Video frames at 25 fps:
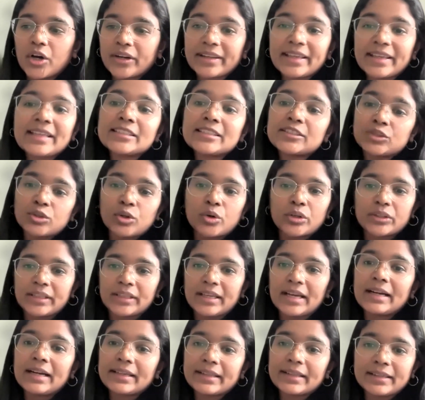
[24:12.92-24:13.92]
restore
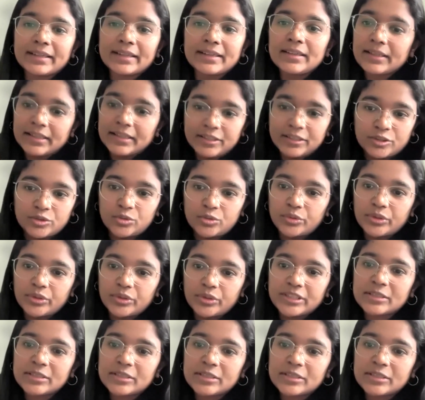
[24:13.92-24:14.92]
the article to
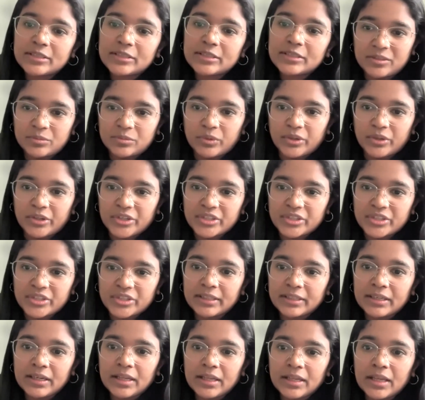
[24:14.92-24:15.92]
its previous
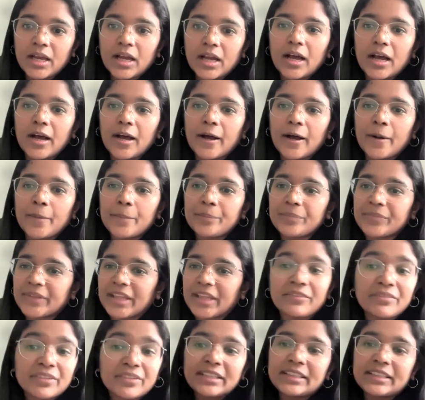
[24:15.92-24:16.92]
version.
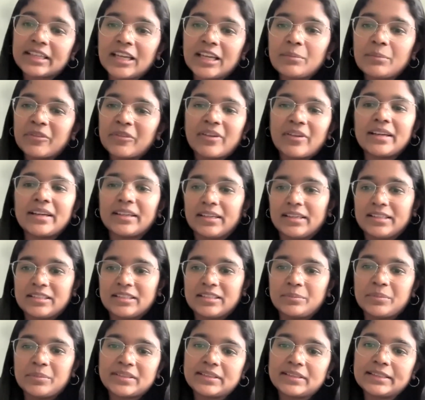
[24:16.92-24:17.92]
Every time a
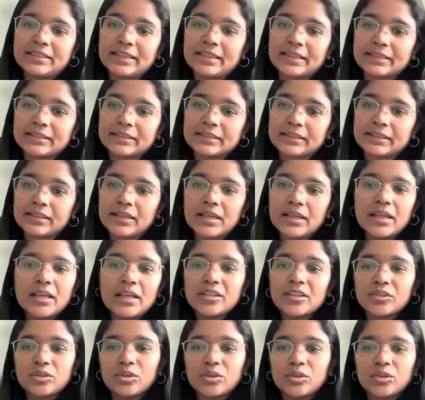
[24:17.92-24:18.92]
vandalism is detected.
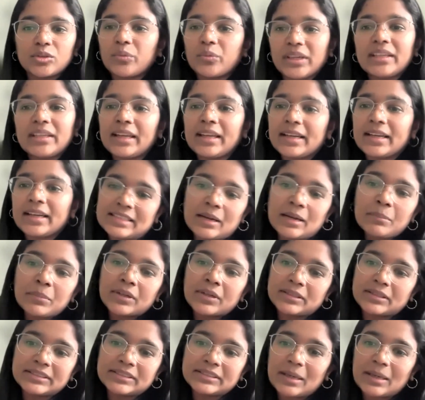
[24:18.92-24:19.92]
So we need
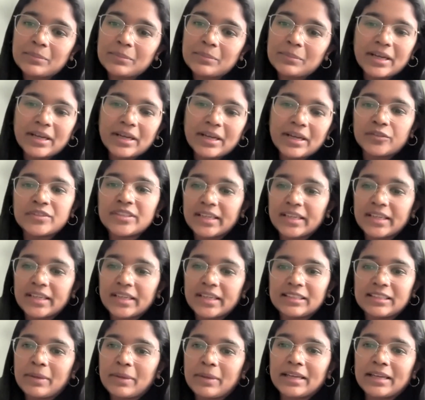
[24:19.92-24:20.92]
some kind of
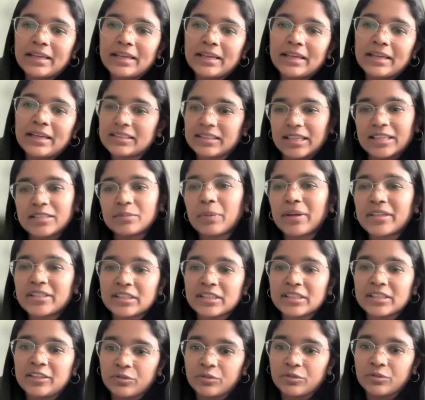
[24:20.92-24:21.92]
checks and balances,
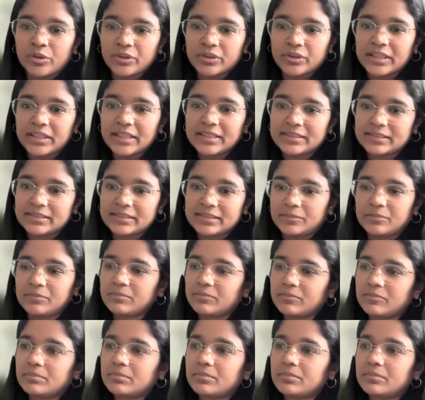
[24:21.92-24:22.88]
especially for these